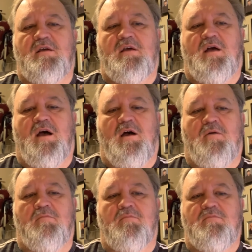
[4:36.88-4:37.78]

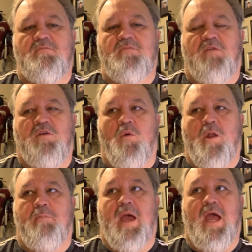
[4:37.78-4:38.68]
Um, if you want
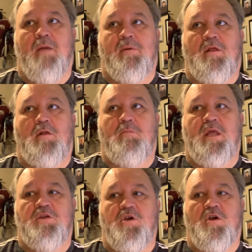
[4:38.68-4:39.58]
to pay up a little bit
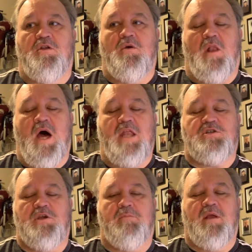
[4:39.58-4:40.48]
and you're going to do a lot of
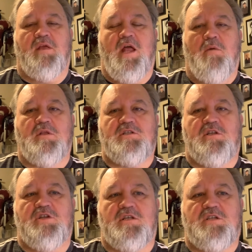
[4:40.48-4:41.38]
shipping, then I would
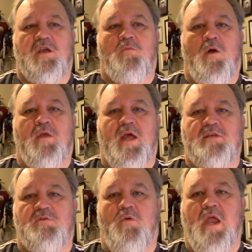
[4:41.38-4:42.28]
suggest getting one that has
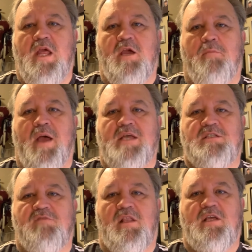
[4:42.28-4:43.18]
a rating capacity
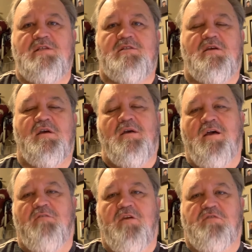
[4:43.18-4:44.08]
of at least
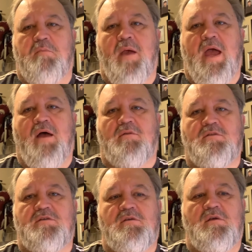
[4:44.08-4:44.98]
50
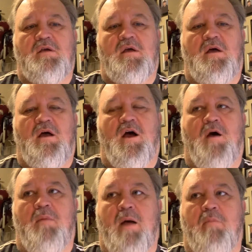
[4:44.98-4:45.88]
pounds.
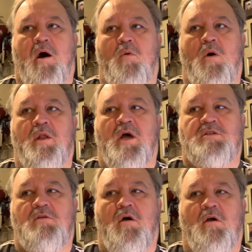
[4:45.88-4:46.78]
Um, I bought one not
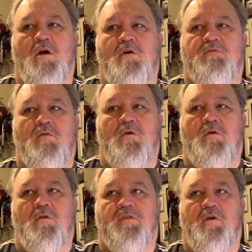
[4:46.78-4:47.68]
too long ago
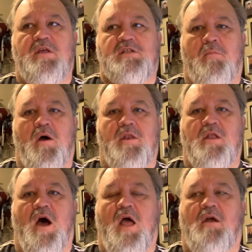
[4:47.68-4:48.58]
for 30 some odd
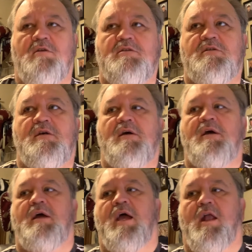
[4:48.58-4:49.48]
dollars,
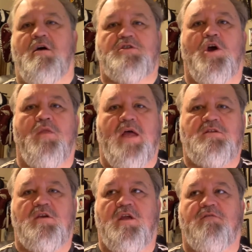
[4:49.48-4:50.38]
and I'll show that
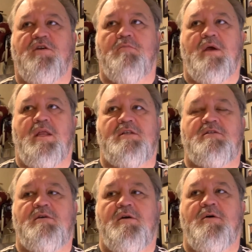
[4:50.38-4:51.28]
to you in a few
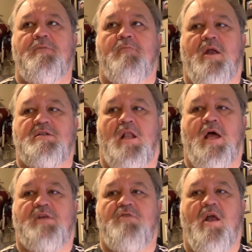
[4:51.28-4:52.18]
minutes. But it's an
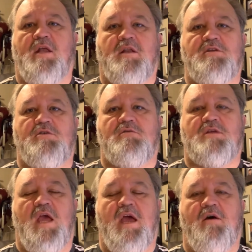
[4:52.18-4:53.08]
electronic digital
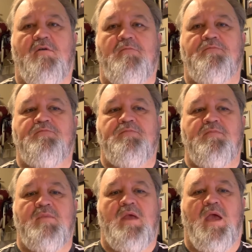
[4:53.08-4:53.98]
scale
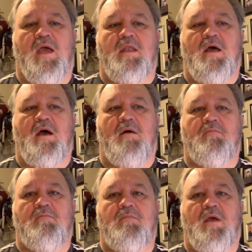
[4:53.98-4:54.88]
and
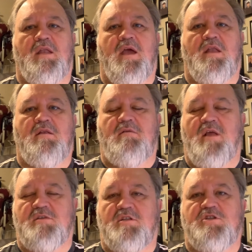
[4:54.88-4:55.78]
um, it, it
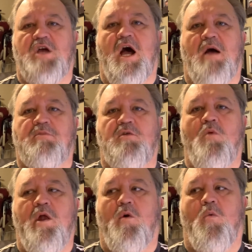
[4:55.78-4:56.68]
does the job. You
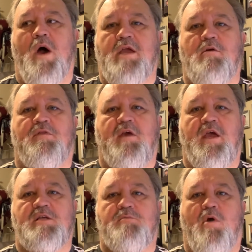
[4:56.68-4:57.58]
want to weigh your
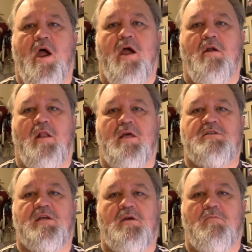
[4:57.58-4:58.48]
things prior to
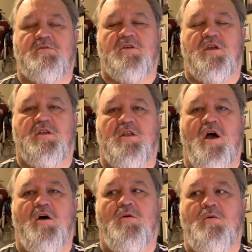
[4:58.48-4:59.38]
listing them so you
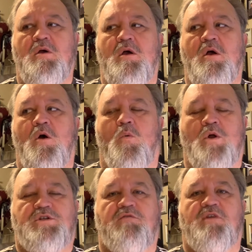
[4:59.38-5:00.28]
know.
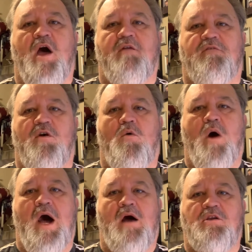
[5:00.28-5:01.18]
Once you've done it for a
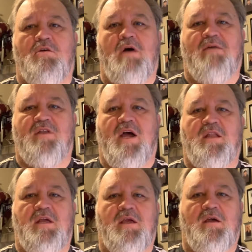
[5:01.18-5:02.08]
while, you'll have an
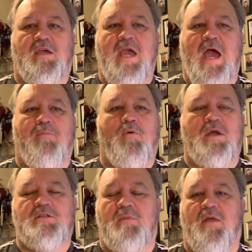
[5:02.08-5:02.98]
idea. A cap
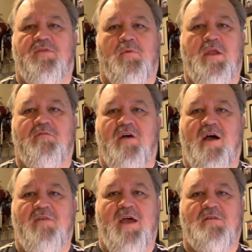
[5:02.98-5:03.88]
weighs about three to
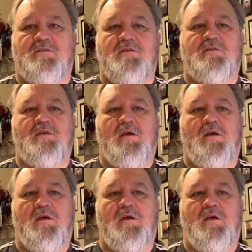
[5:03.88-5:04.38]
five ounces.